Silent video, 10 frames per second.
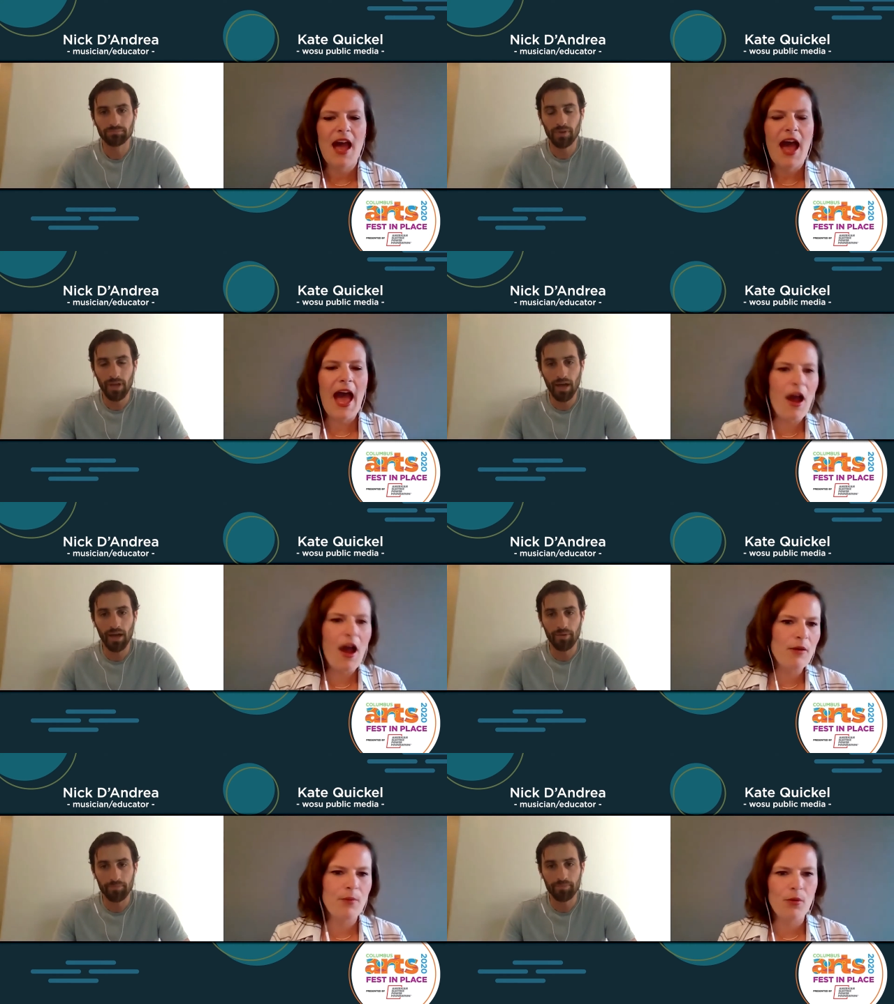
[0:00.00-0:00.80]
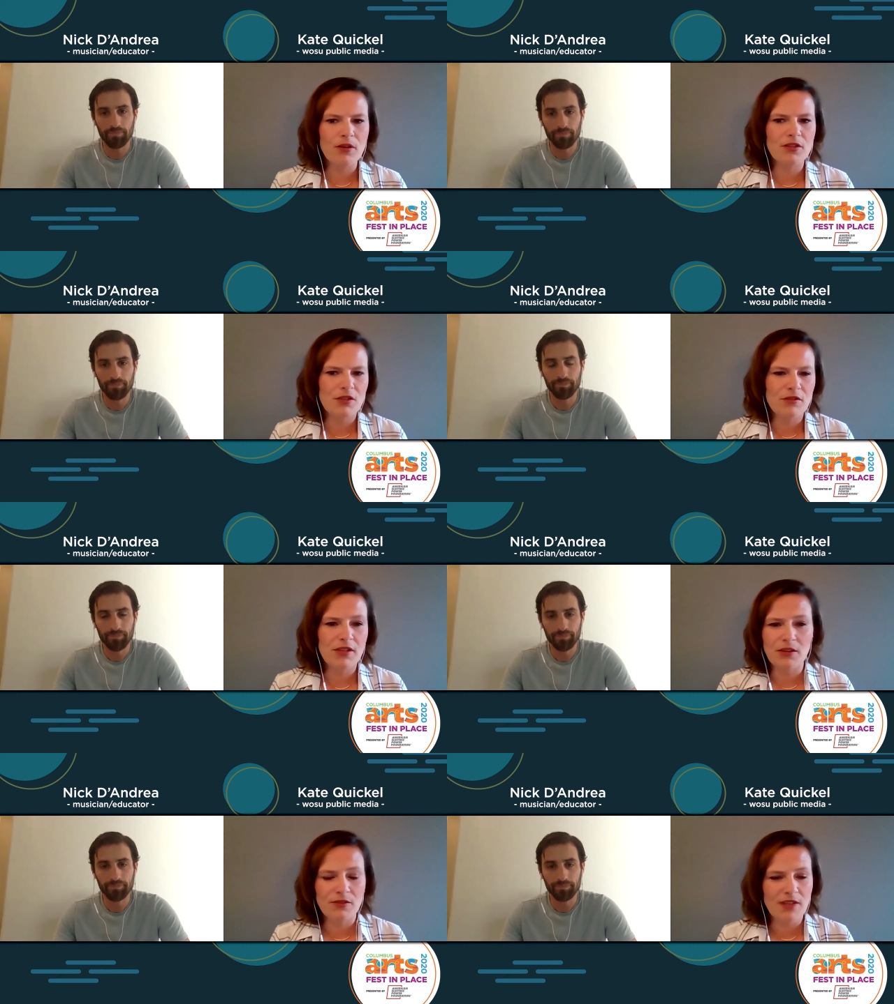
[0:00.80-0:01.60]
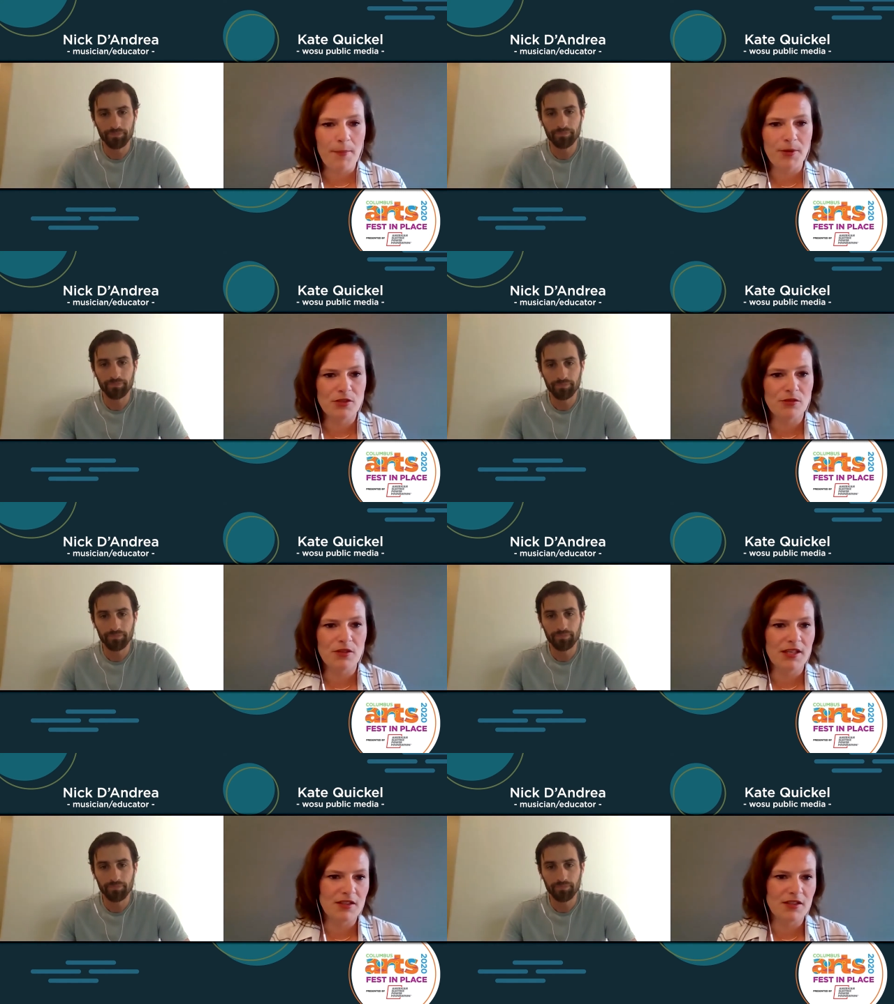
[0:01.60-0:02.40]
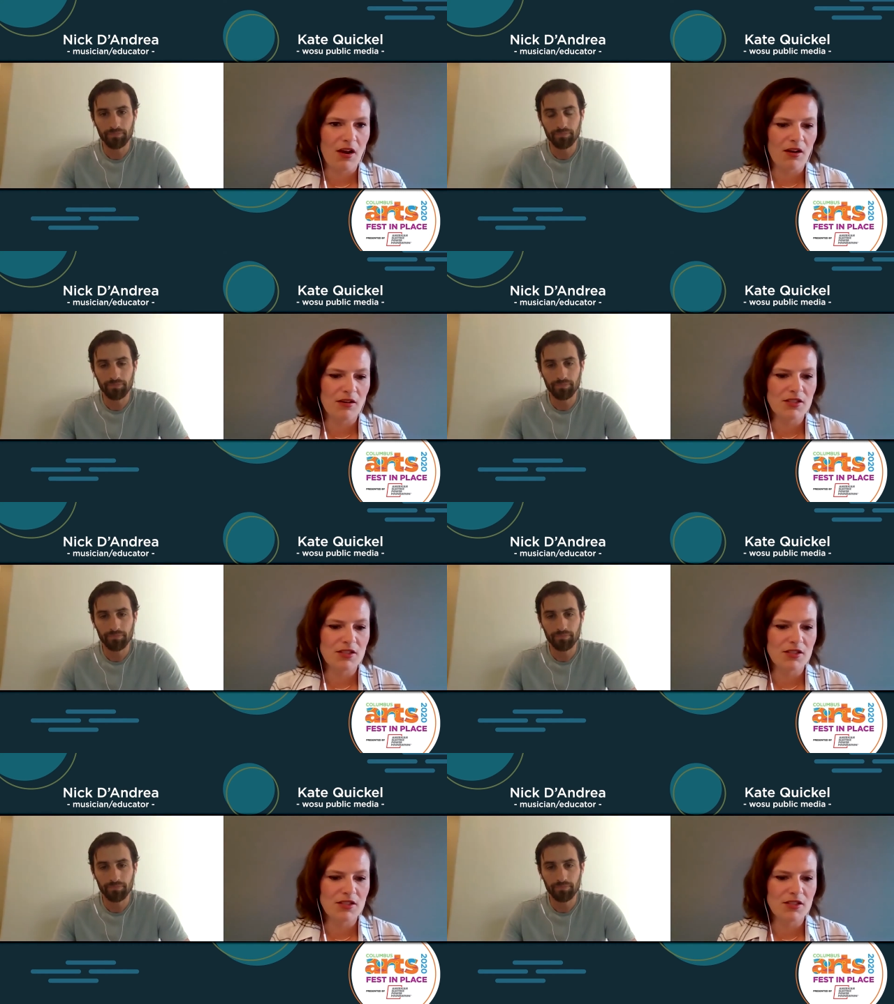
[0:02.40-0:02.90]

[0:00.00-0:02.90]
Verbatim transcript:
Speaker 1: Yeah. How important do you think those opportunities are to